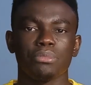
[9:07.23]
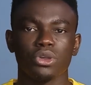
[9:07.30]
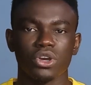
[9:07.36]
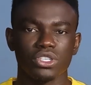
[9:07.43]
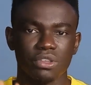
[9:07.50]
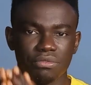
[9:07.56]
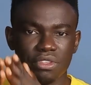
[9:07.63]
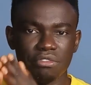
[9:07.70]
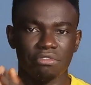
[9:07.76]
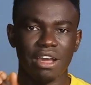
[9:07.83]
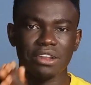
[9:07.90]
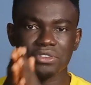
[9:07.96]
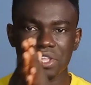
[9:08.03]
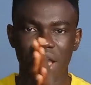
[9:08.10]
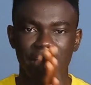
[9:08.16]
because of the
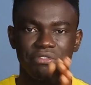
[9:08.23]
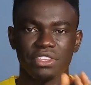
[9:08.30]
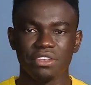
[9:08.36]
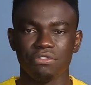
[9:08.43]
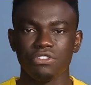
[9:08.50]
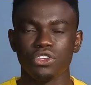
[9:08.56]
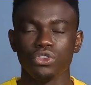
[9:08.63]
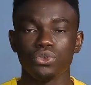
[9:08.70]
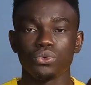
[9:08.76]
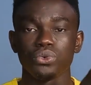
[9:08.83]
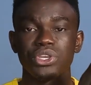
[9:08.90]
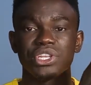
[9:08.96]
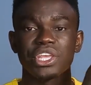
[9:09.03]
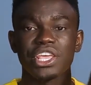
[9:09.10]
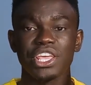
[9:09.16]
value they have given
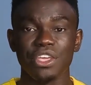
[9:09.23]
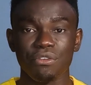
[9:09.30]
you in the